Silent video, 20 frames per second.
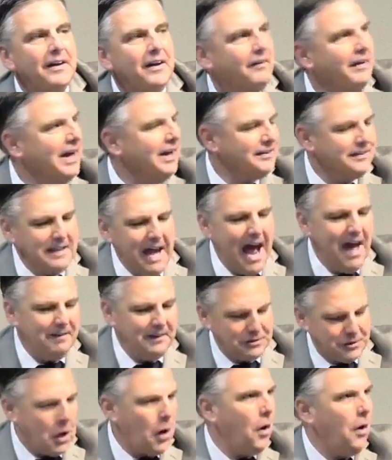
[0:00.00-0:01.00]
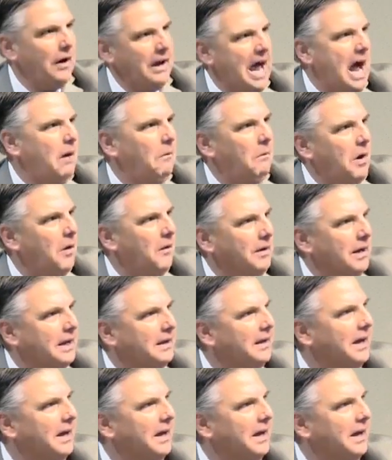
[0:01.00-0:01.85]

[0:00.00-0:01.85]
Well, it's not the toy I wanted.